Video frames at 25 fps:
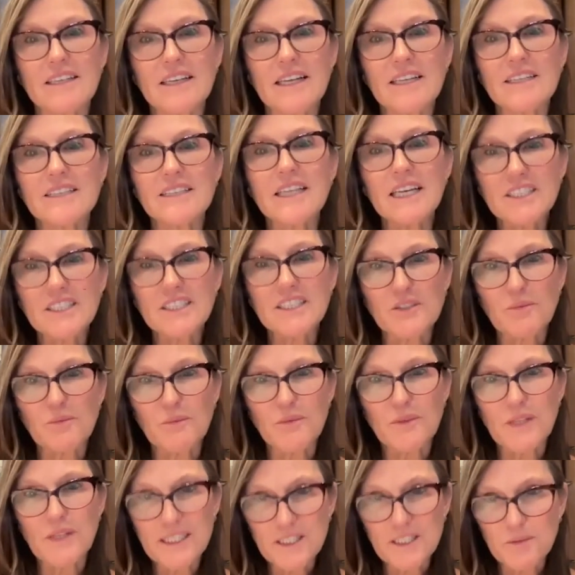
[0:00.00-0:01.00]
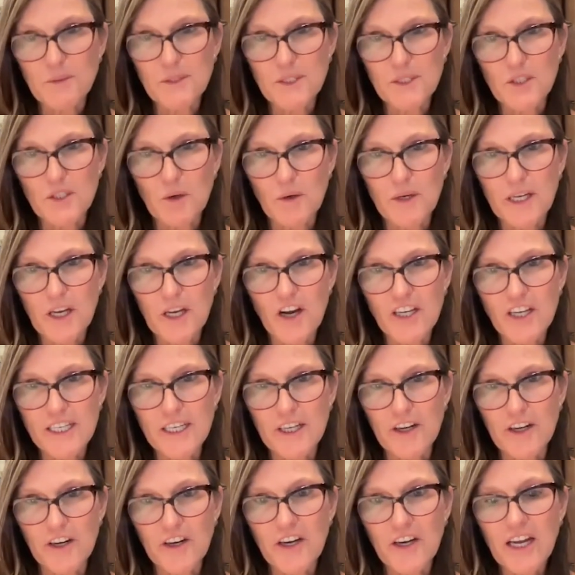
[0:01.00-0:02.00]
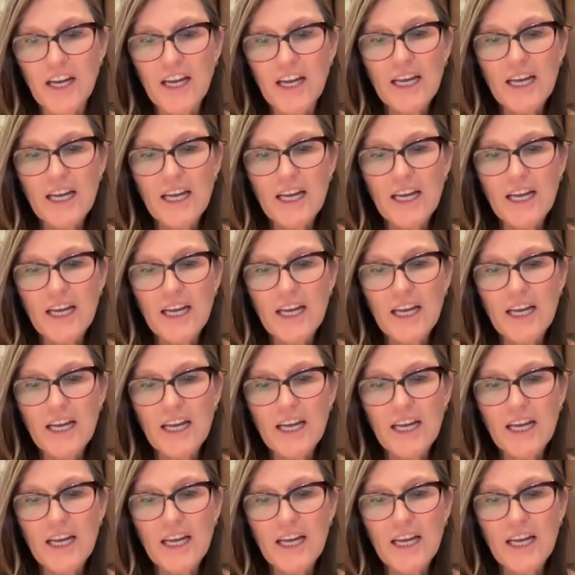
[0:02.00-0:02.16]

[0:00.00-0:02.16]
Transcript: and that's what's going on here